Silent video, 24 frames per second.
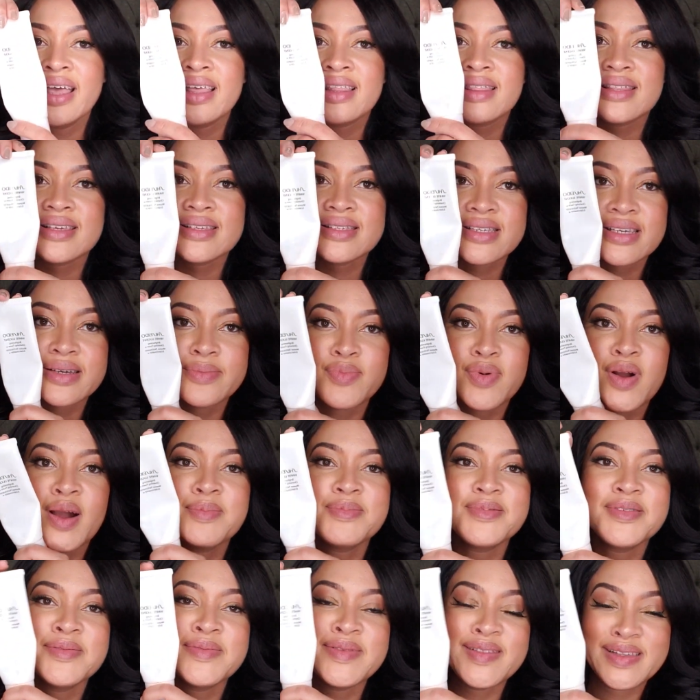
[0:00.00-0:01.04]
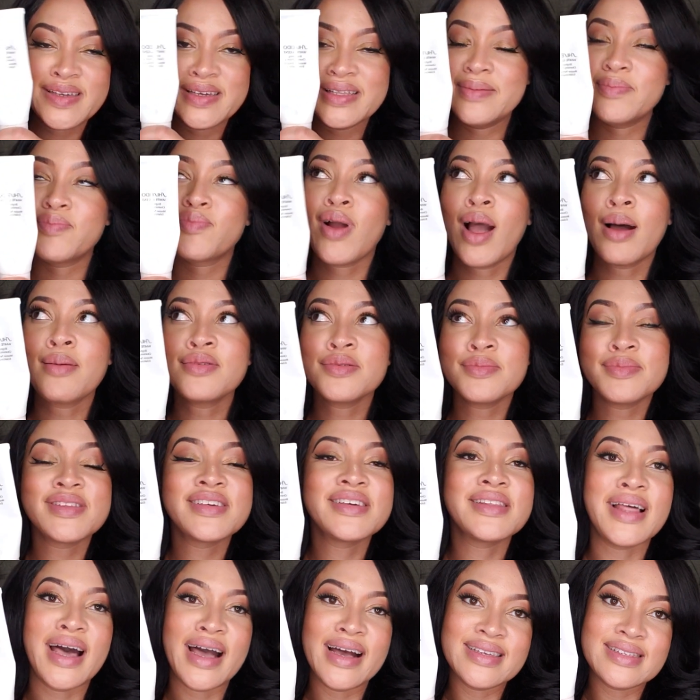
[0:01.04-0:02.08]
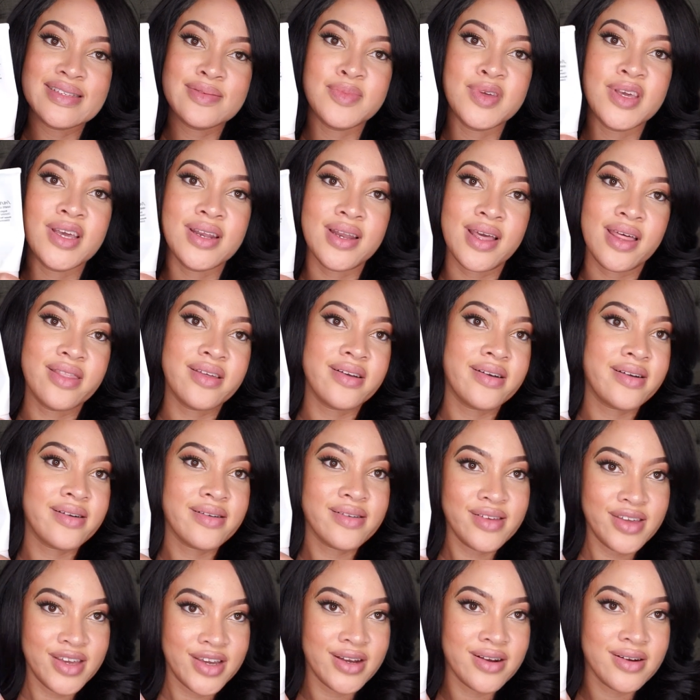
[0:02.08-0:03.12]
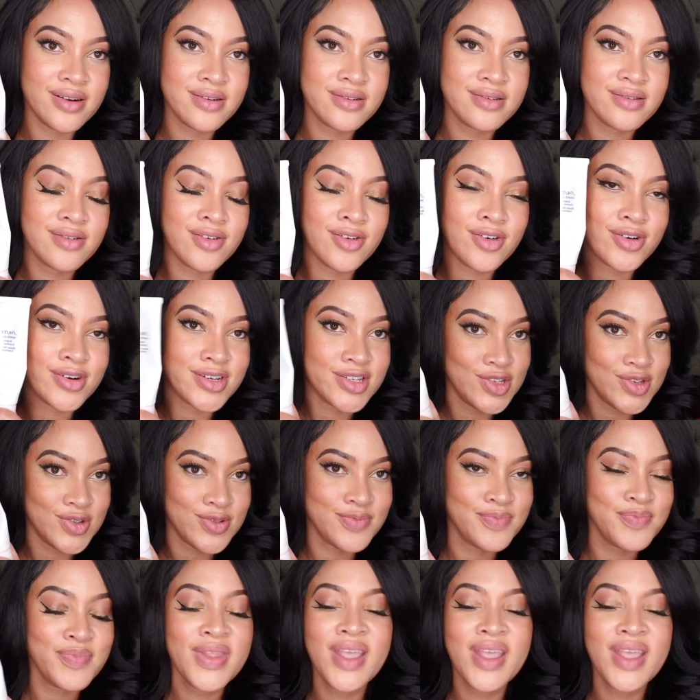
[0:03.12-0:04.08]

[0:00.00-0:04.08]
this could probably last me another year or two.